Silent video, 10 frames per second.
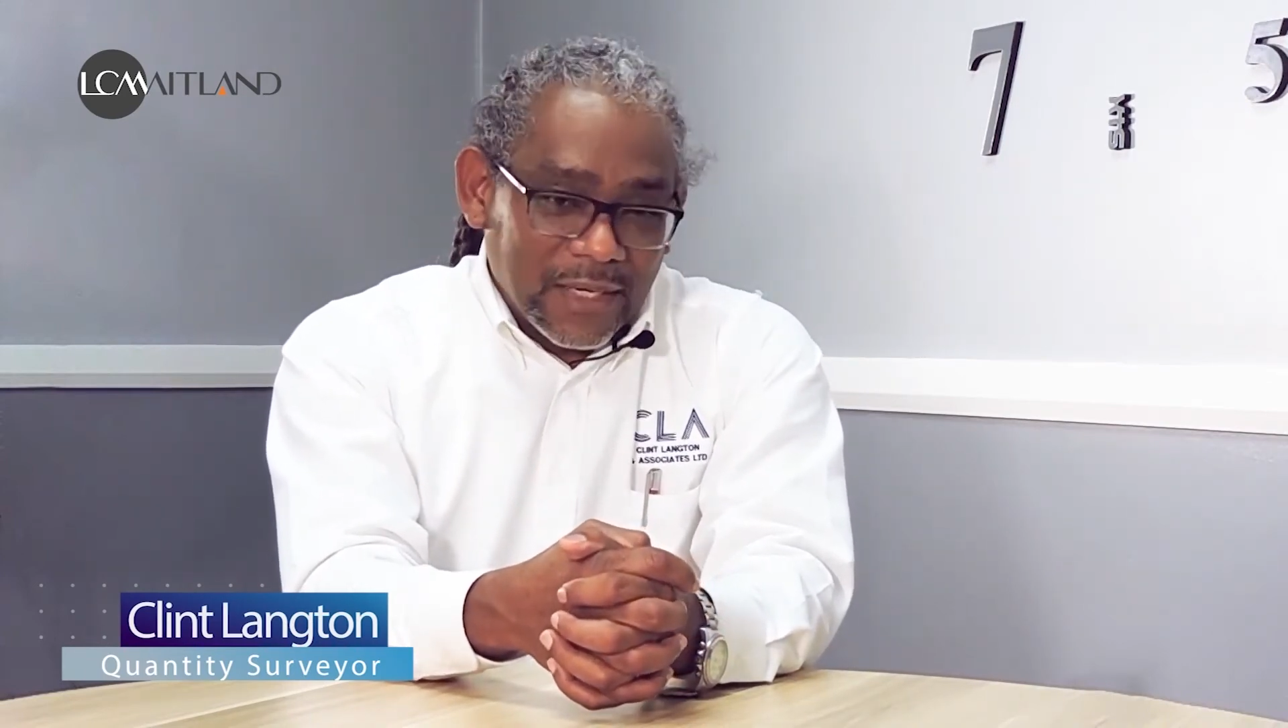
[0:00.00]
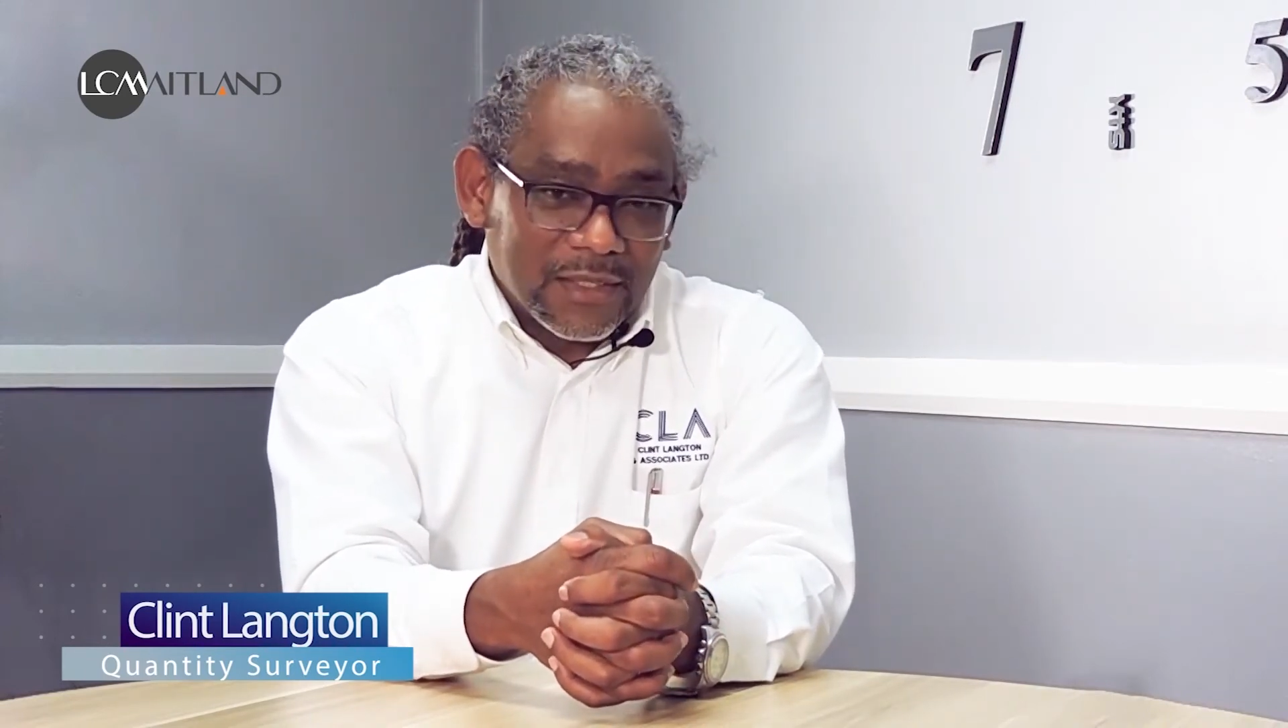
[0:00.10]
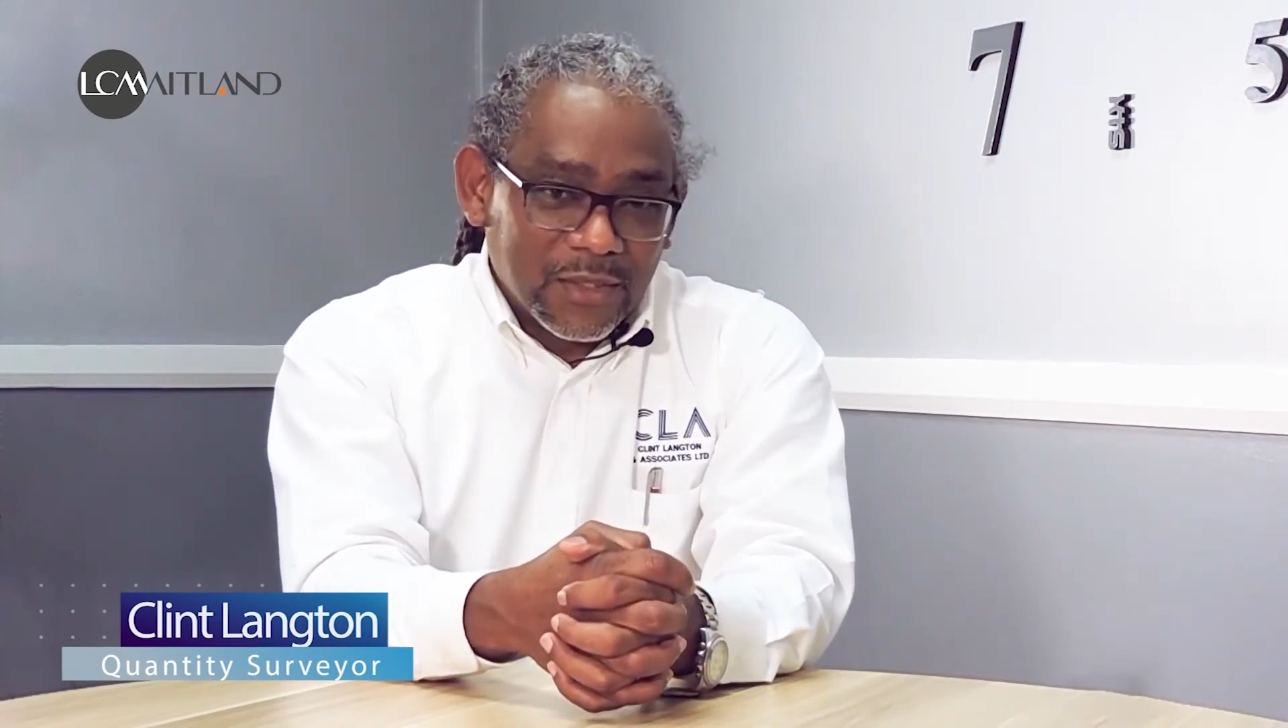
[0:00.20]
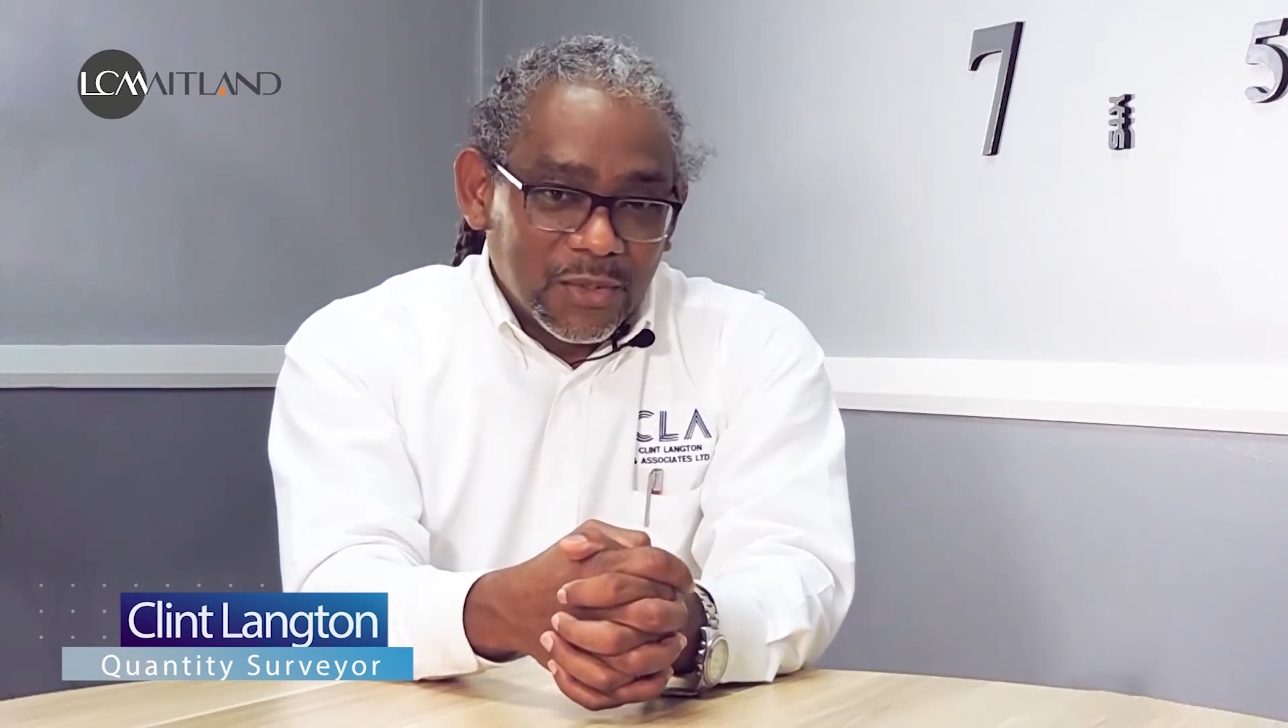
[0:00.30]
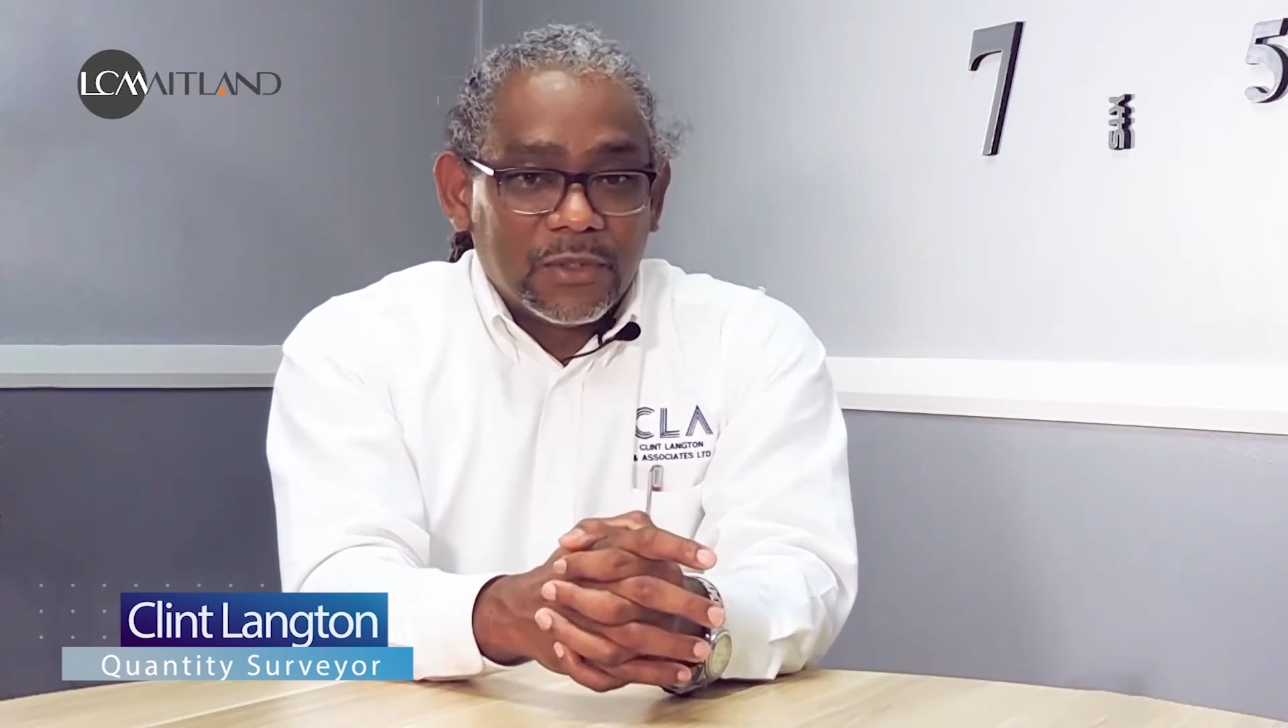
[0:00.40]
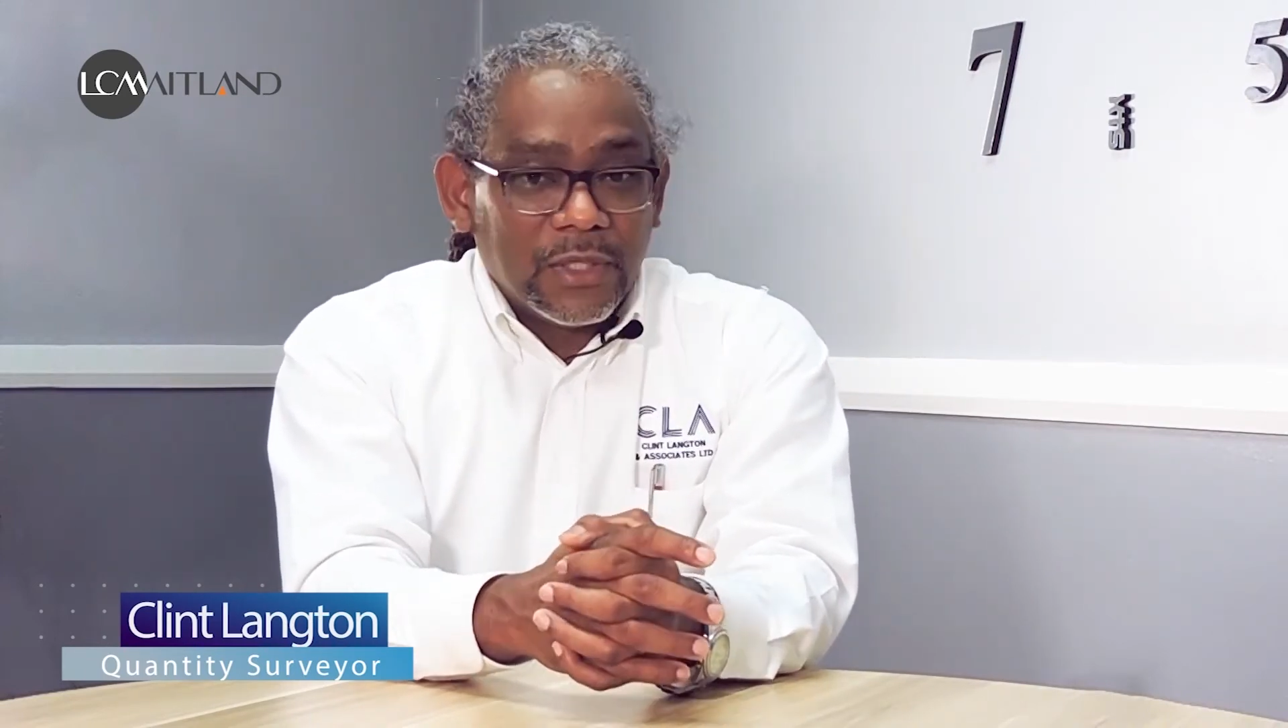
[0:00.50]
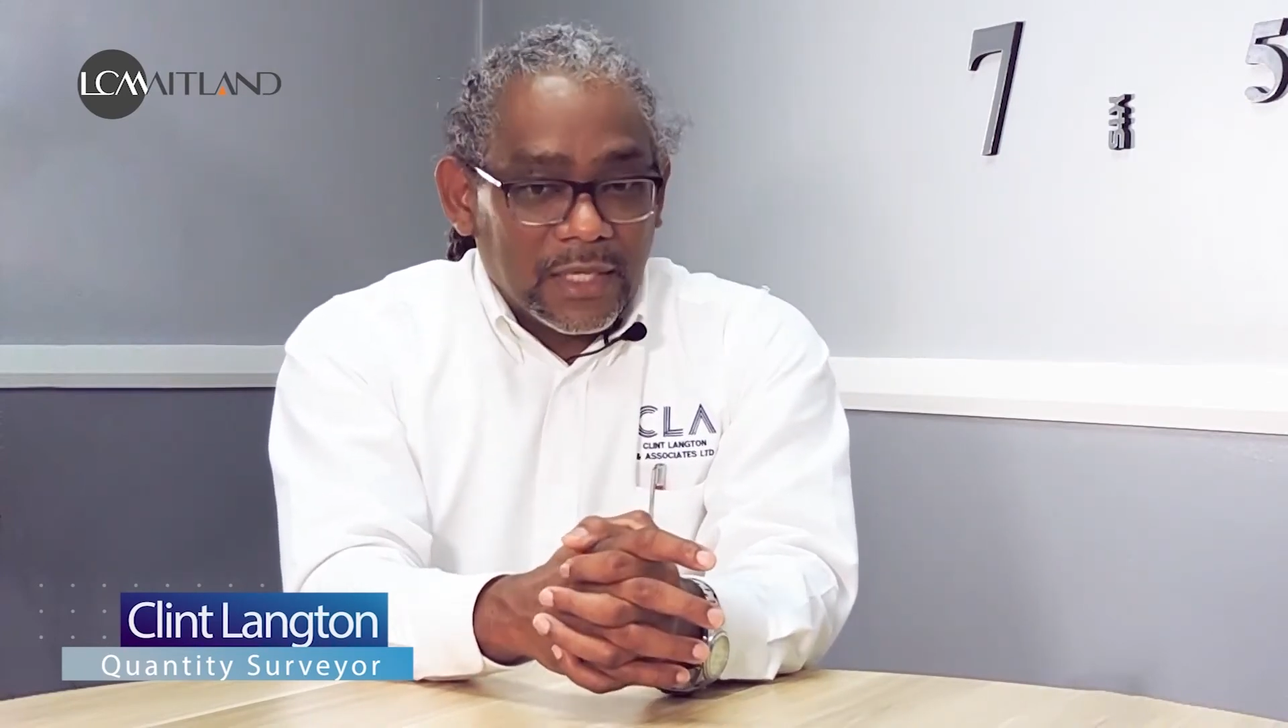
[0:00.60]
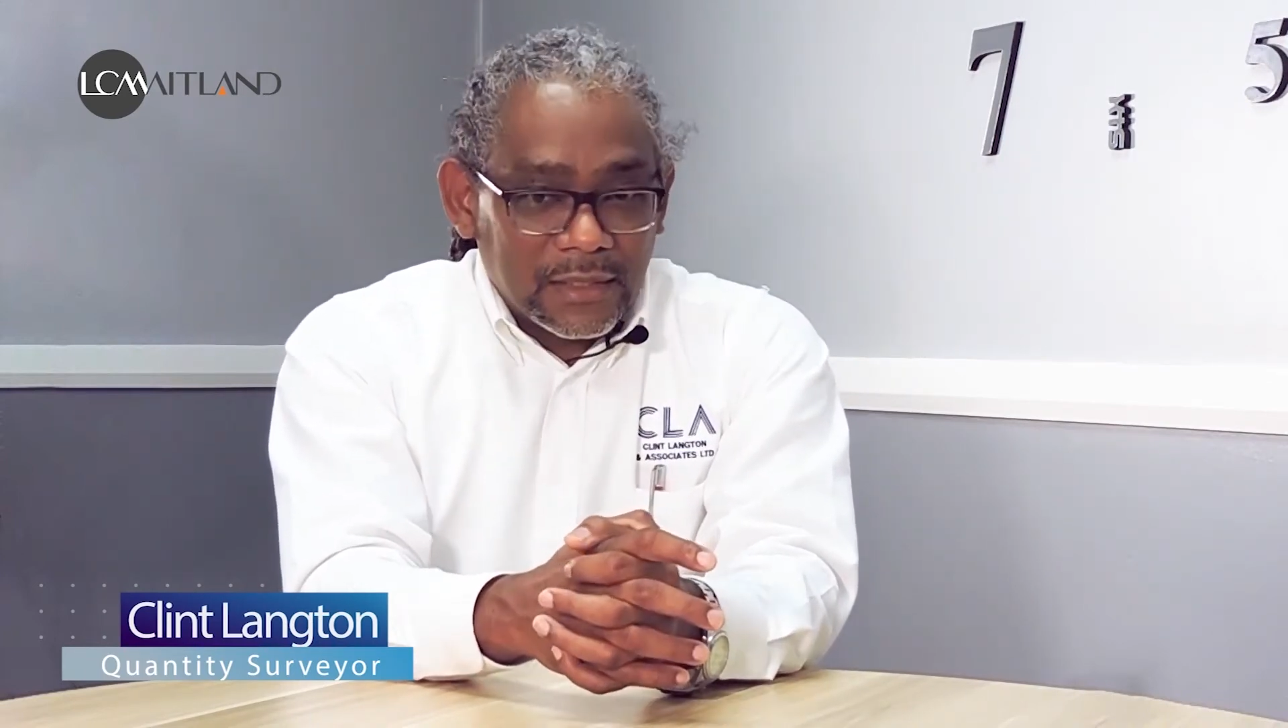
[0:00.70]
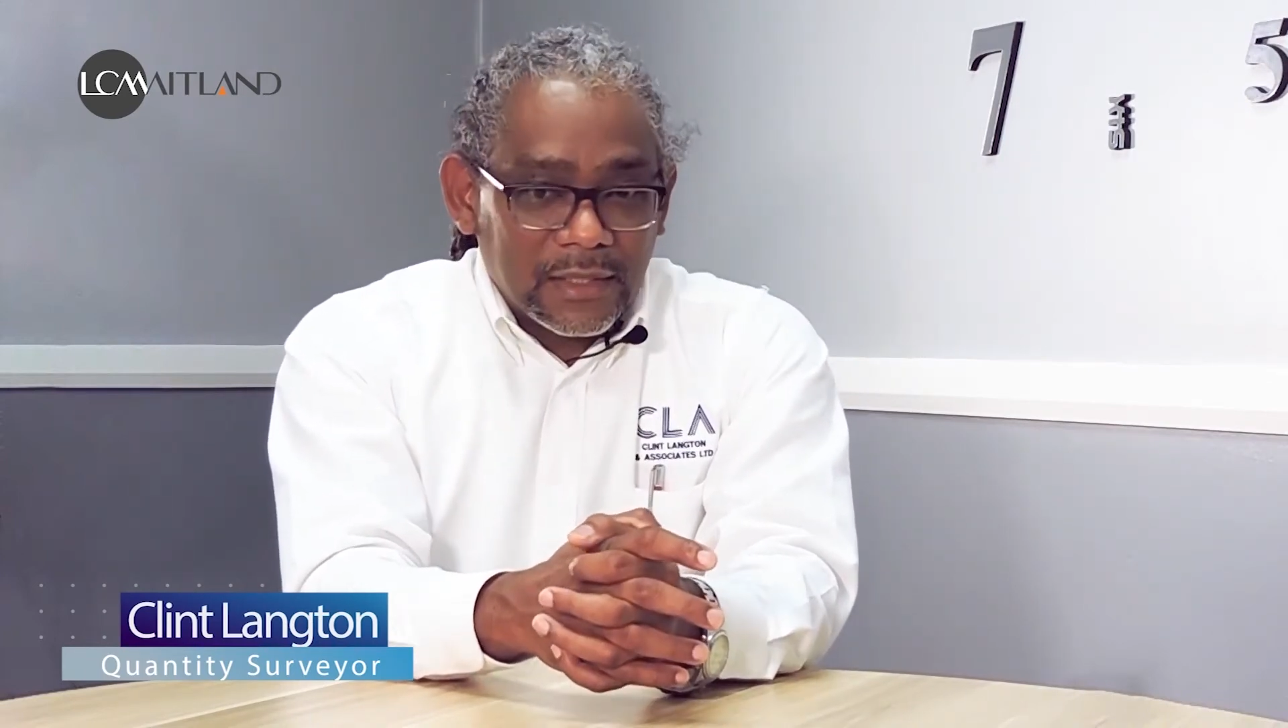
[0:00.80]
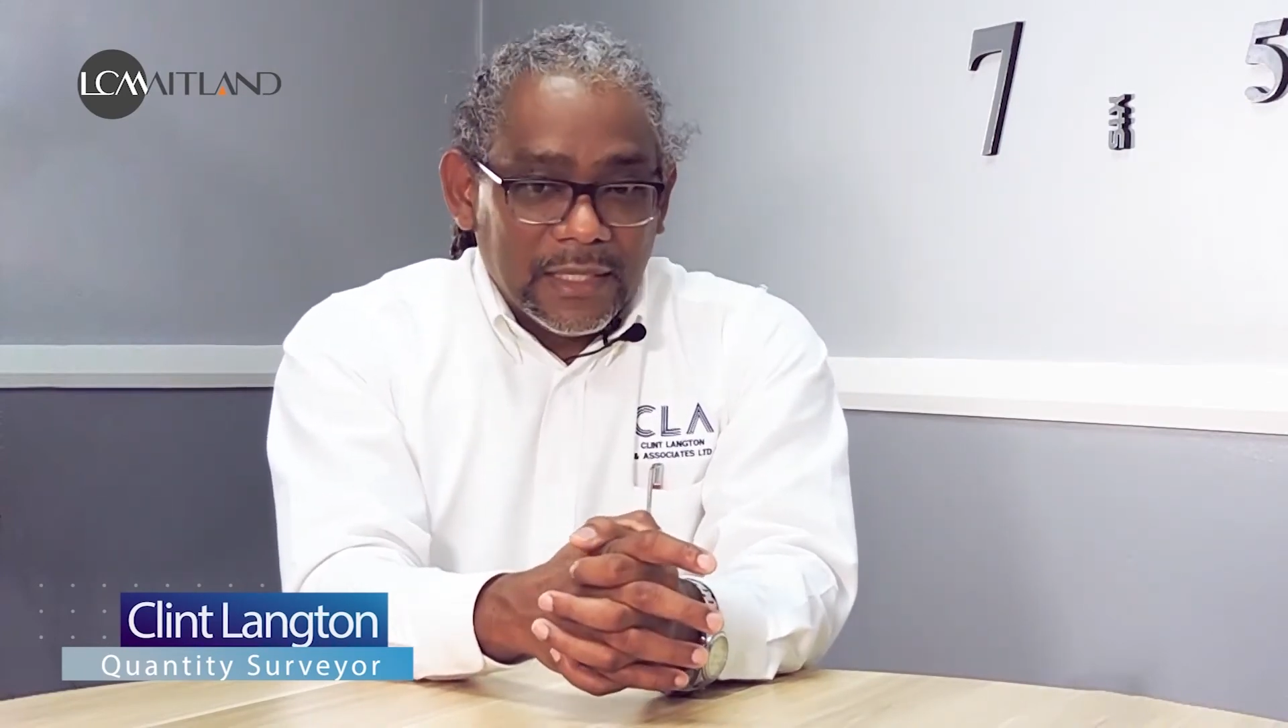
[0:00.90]
Right. So
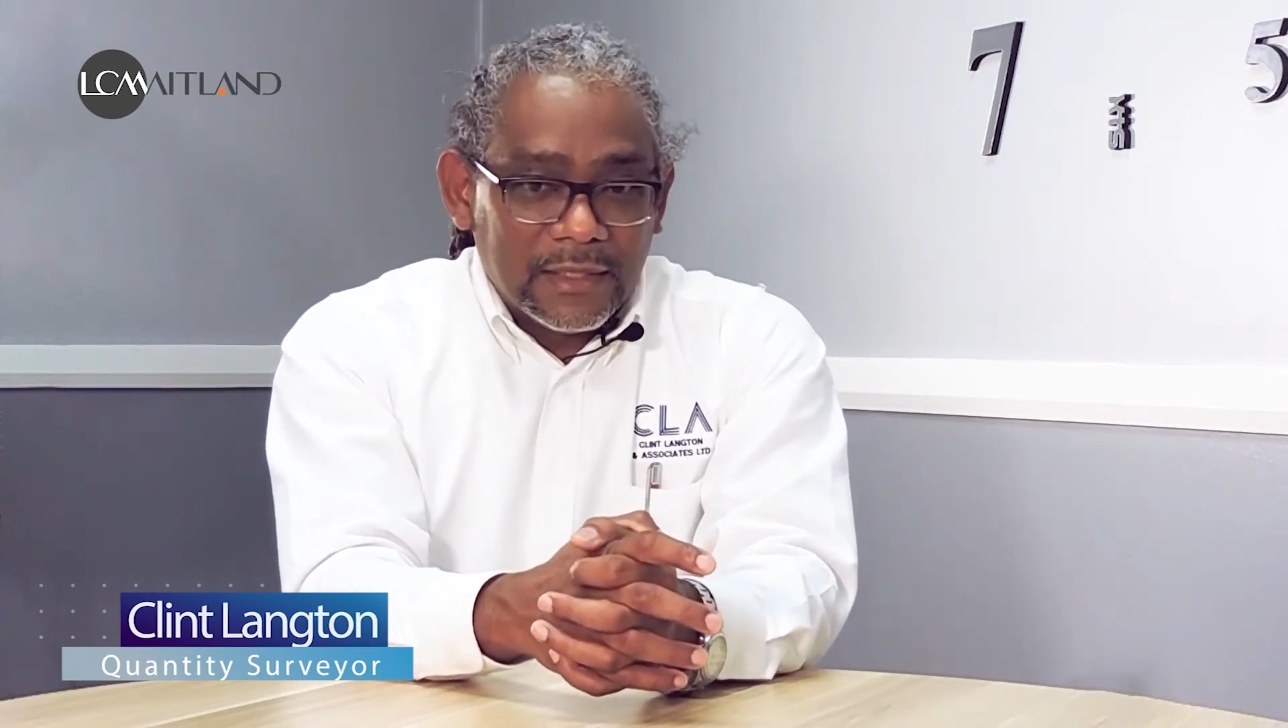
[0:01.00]
yes,